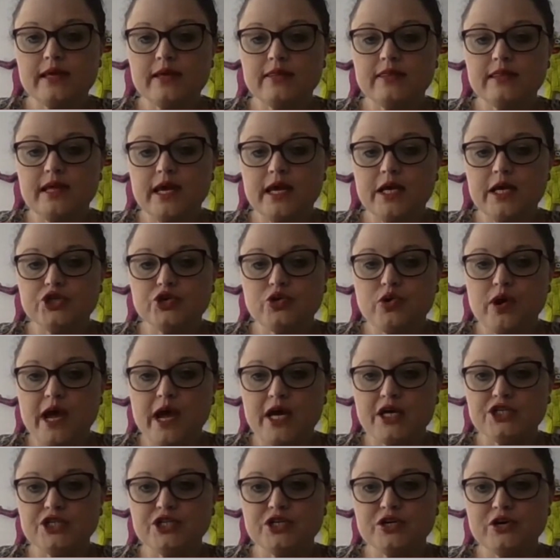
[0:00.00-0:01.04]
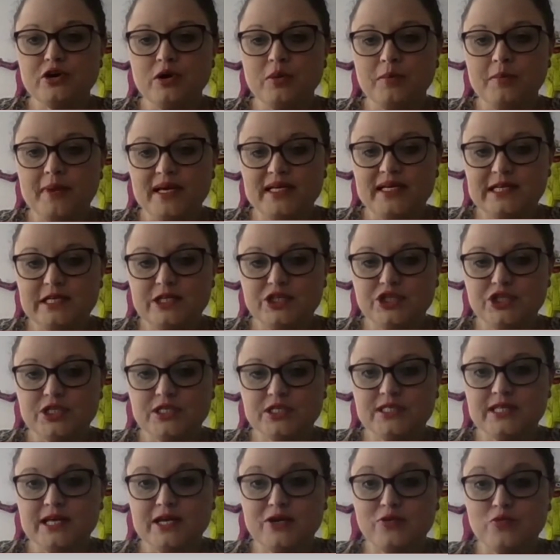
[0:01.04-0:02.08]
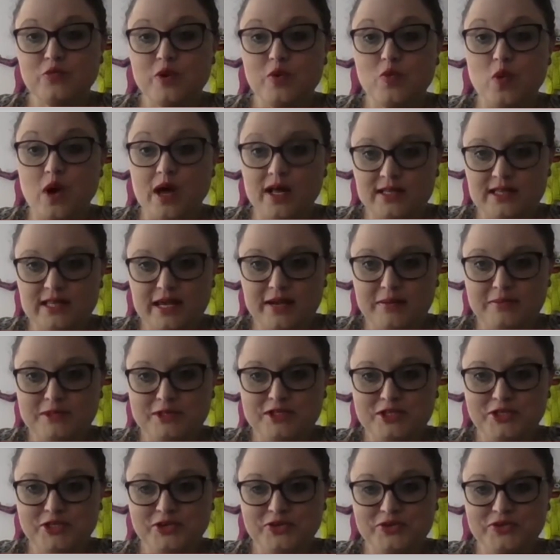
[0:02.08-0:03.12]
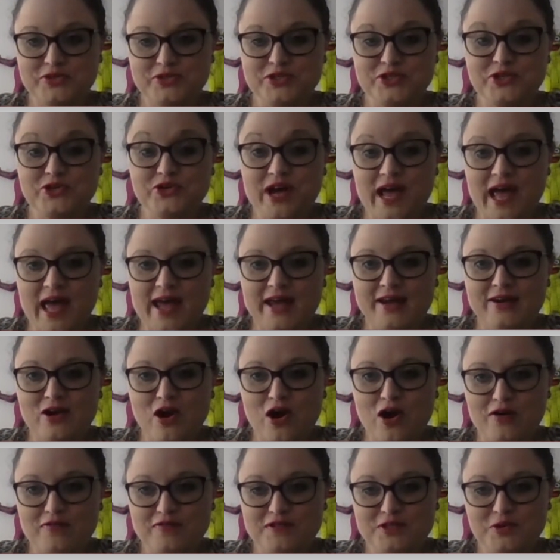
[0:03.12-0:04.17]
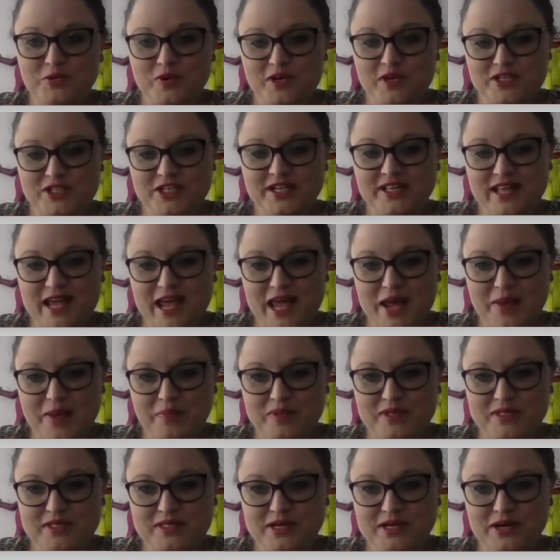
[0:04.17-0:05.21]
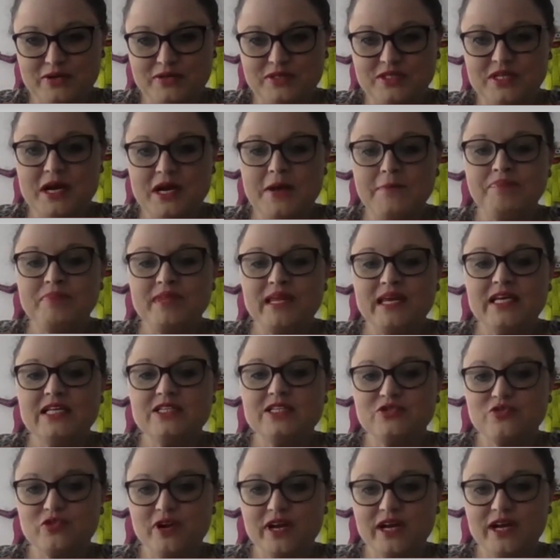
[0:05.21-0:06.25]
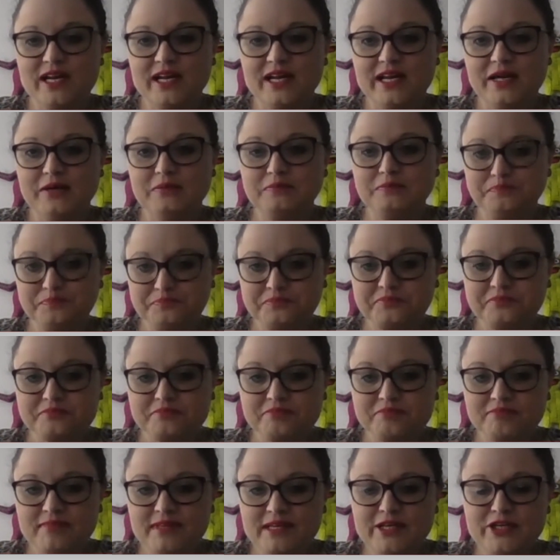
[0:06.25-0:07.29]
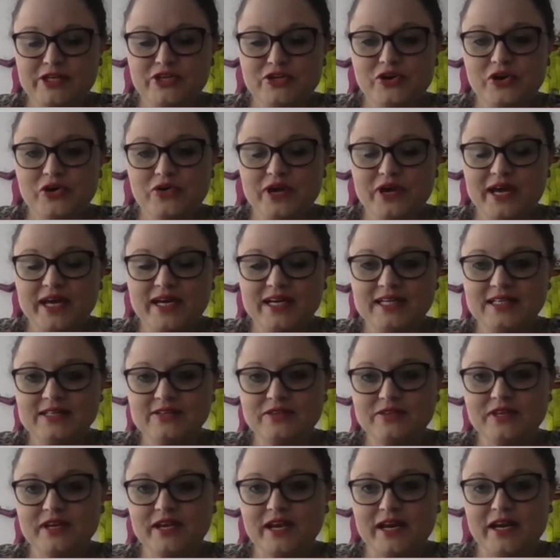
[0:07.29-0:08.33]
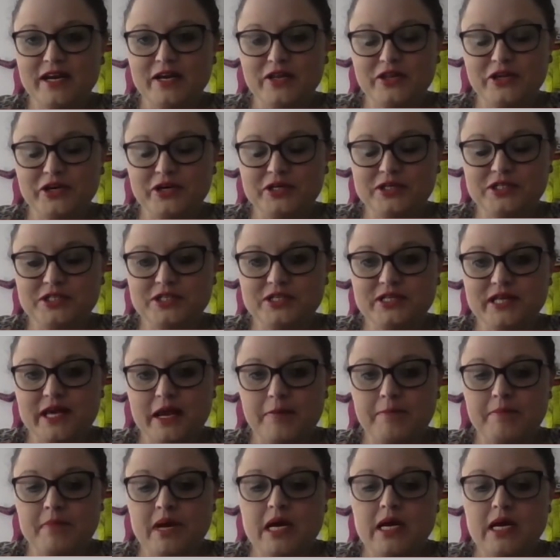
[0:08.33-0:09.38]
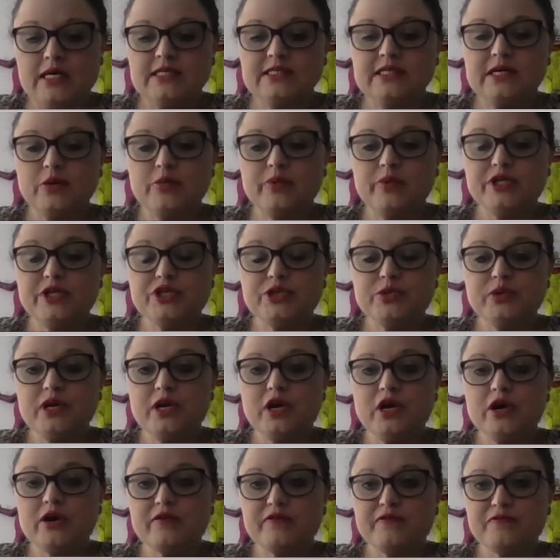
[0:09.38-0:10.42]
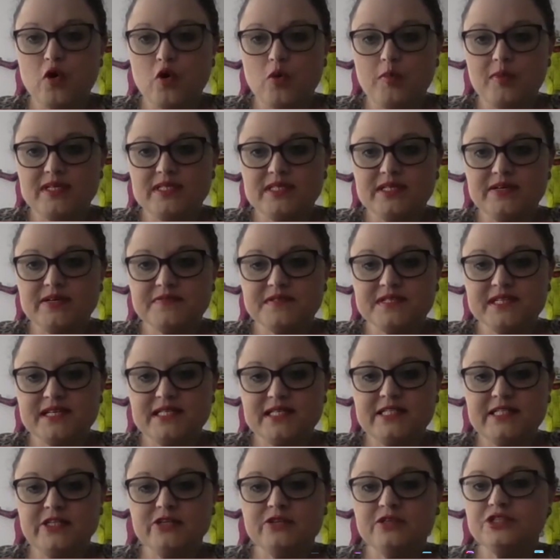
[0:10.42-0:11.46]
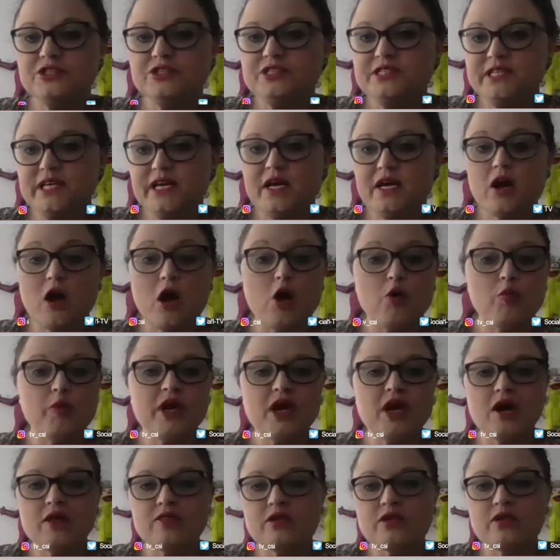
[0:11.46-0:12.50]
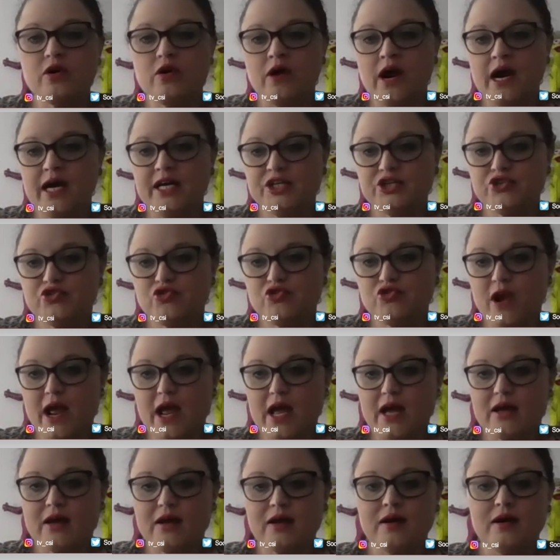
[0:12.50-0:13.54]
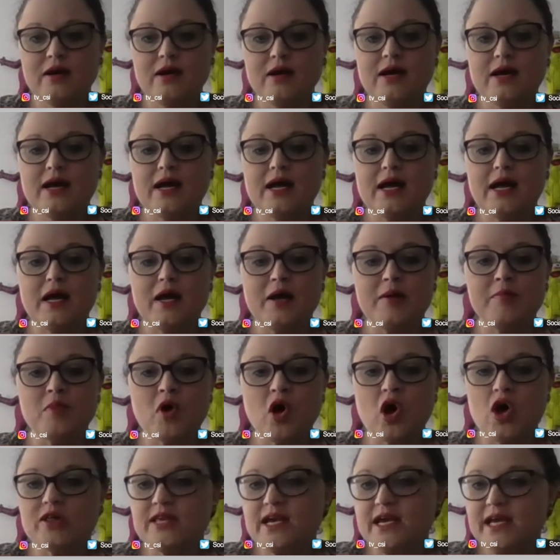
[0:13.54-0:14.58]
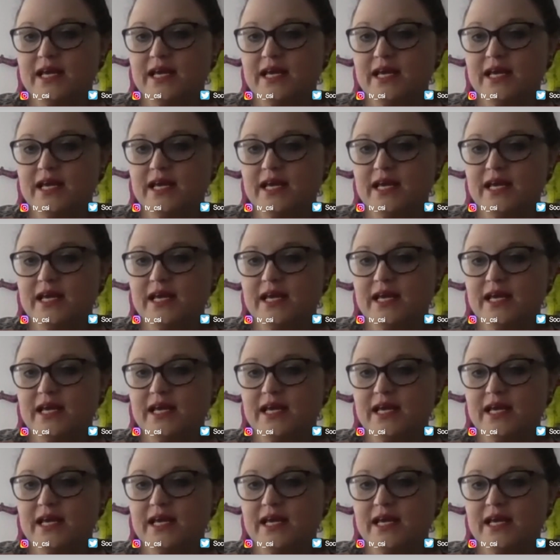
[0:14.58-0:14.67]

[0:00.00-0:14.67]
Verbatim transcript: that the educational messages that we want them to, to gain after watching the episode is really you know getting getting through to them so we do a lot of formative testing to see are we on the right track um, are they